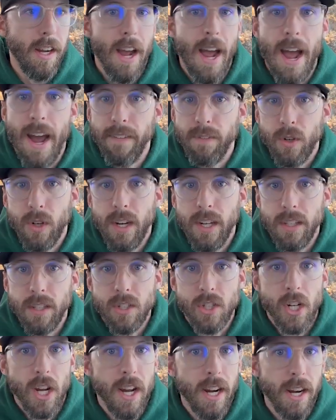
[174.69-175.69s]
after I hit the
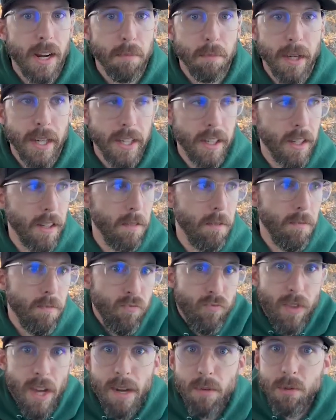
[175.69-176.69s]
shot, I'm like,
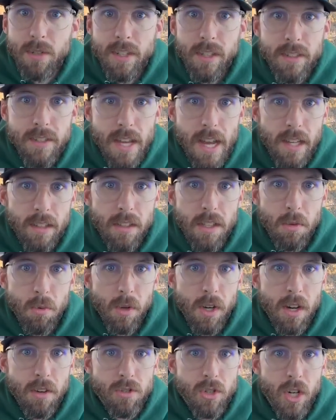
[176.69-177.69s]
that was exactly
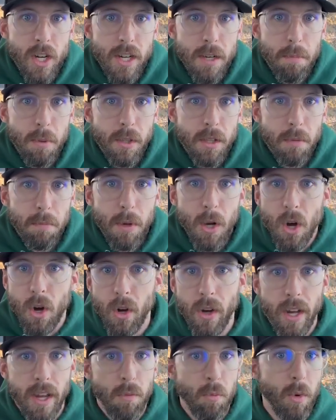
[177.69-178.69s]
where I was trying to put the
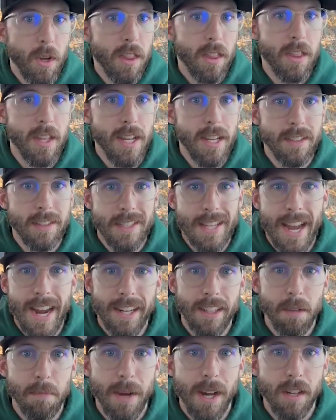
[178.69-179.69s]
ball, and with the
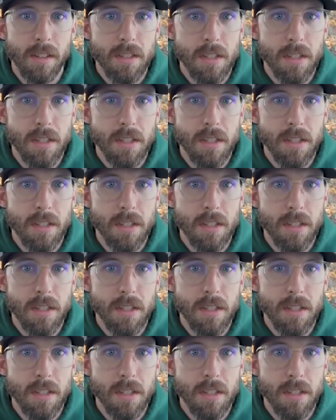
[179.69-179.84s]
exact amount of